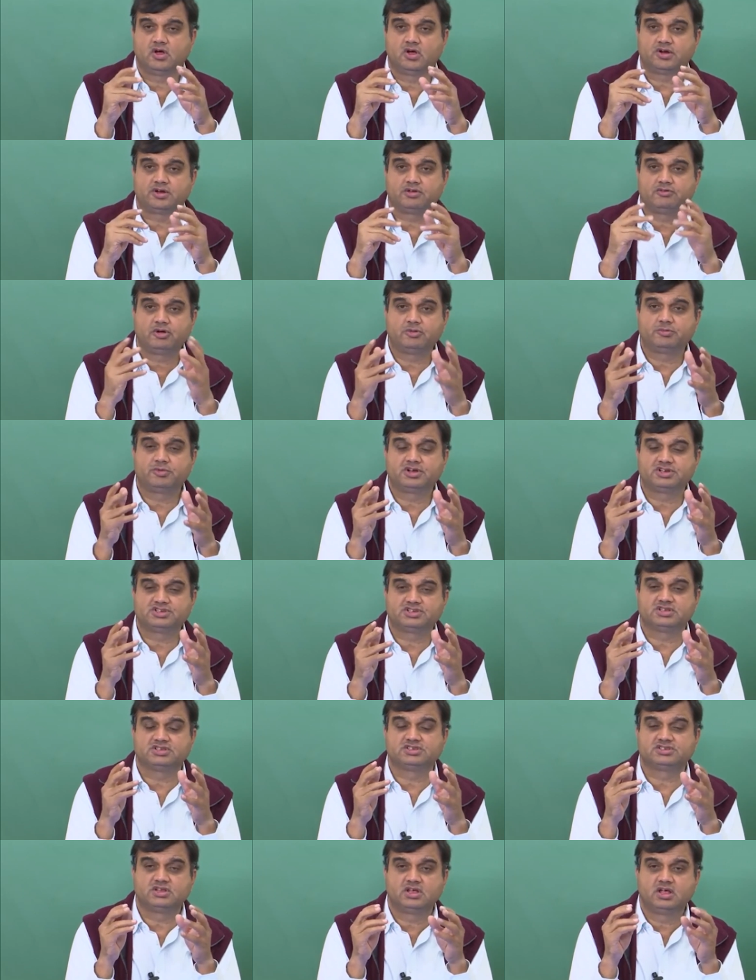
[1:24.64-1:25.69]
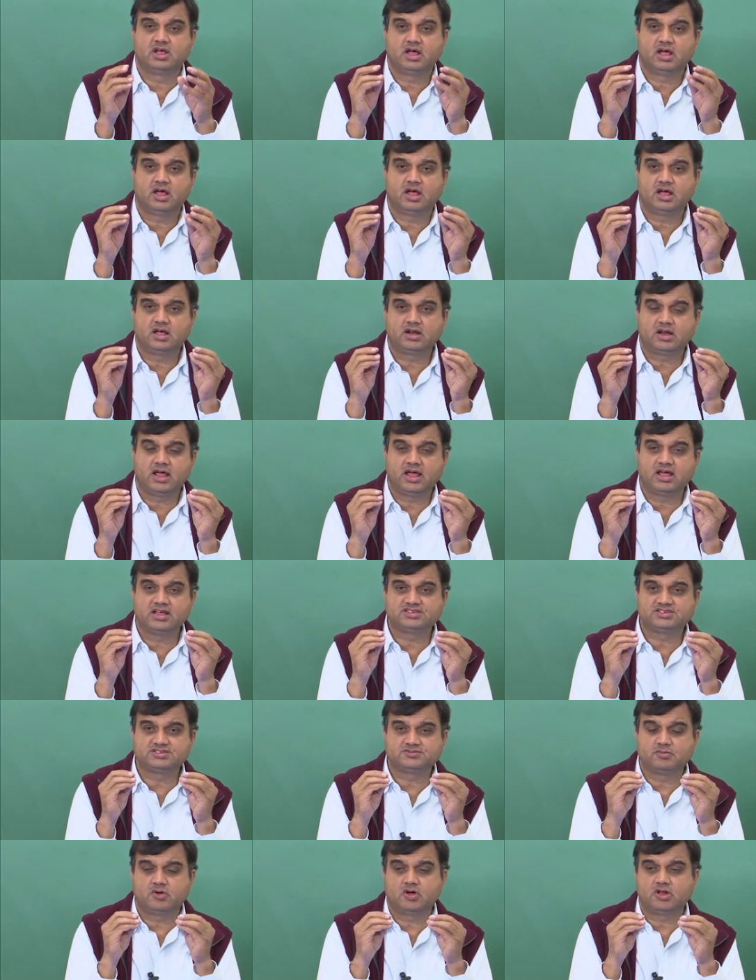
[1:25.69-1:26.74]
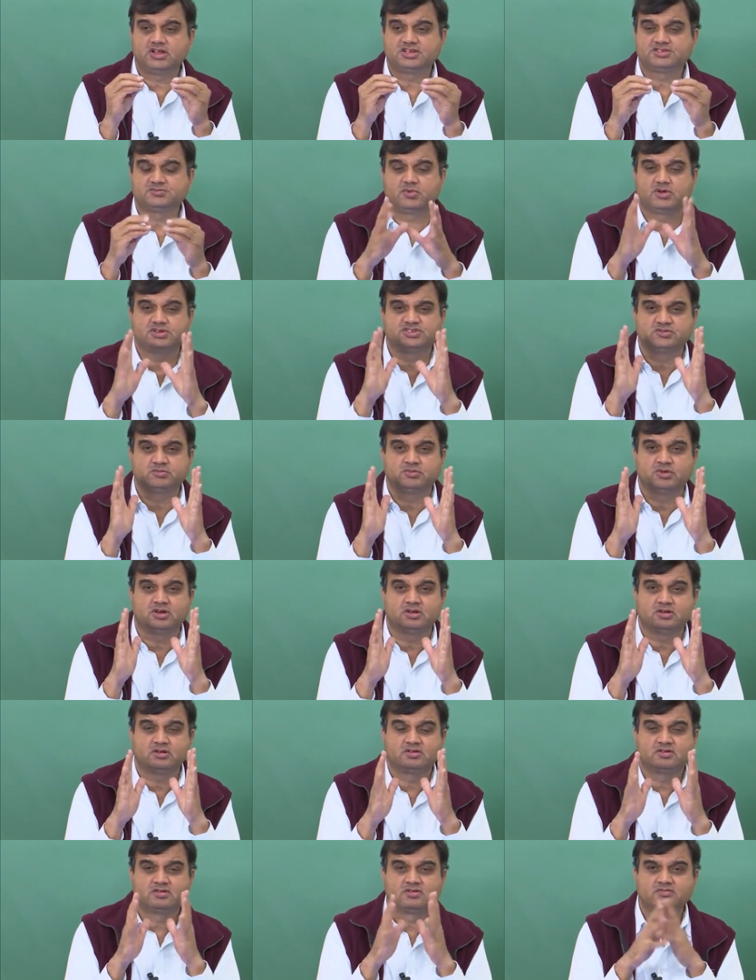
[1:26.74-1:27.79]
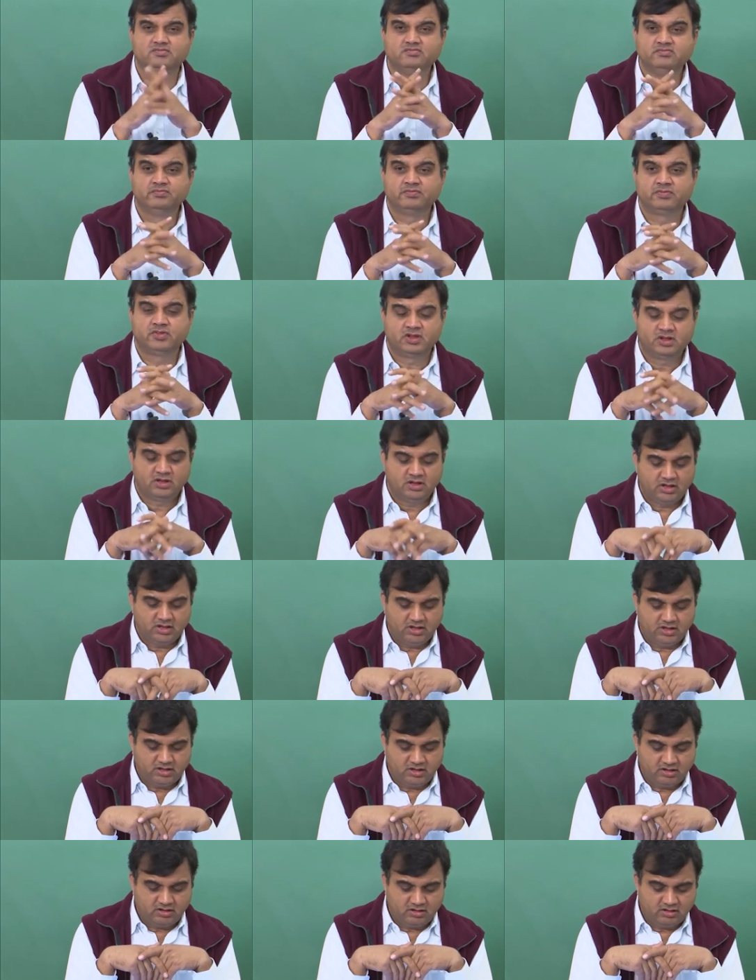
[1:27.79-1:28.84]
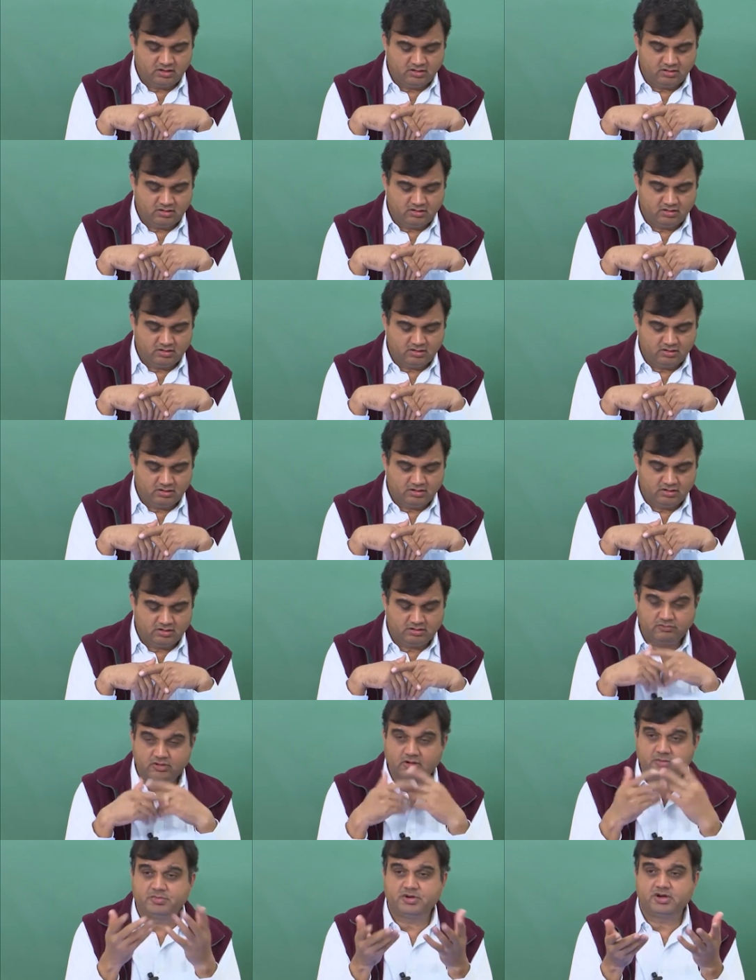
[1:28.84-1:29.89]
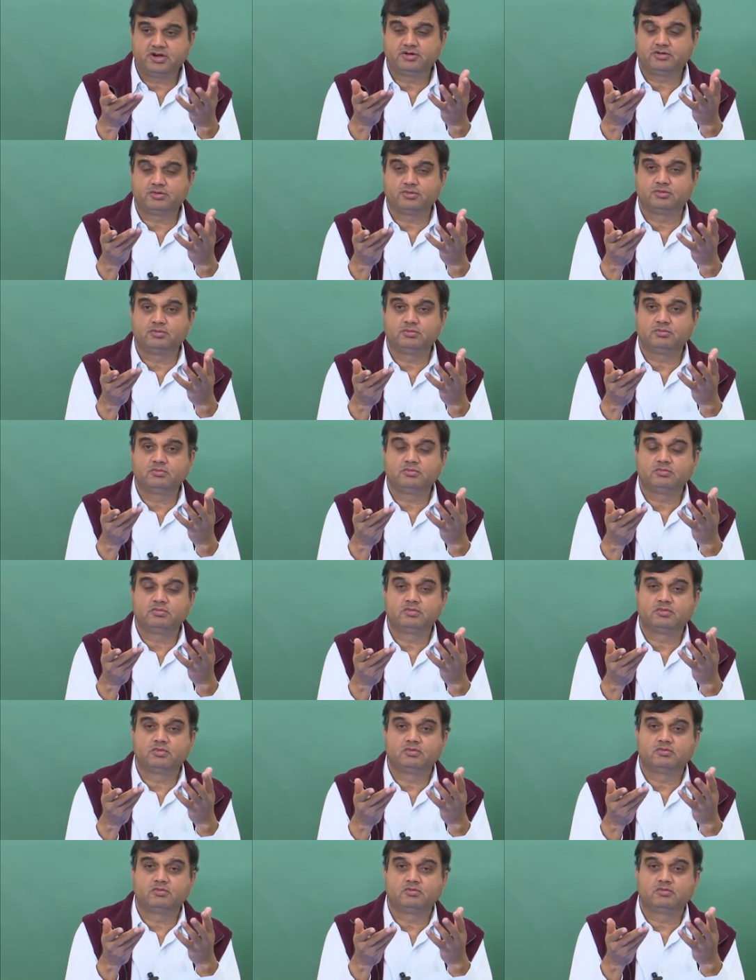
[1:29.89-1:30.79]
or reverberations are as small as possible. In reverberant room,